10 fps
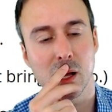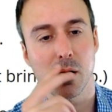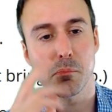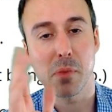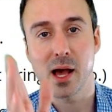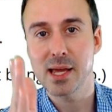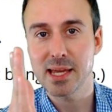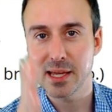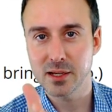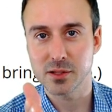My
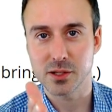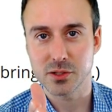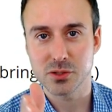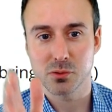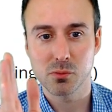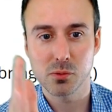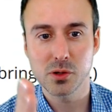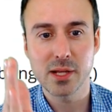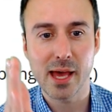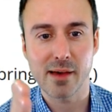English
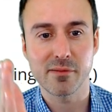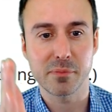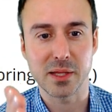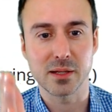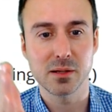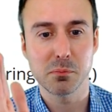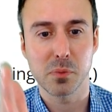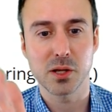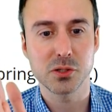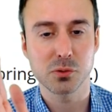would have been much